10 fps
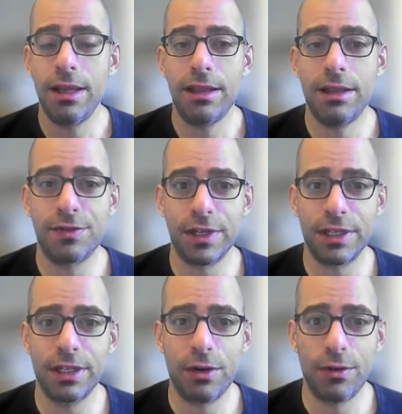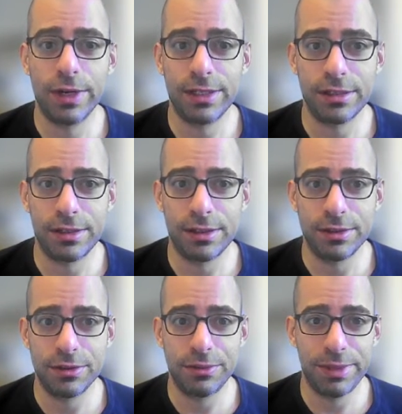there's really no reason
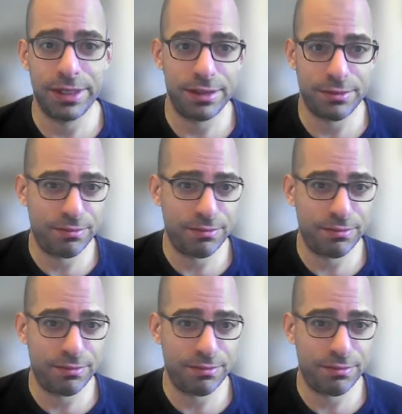to be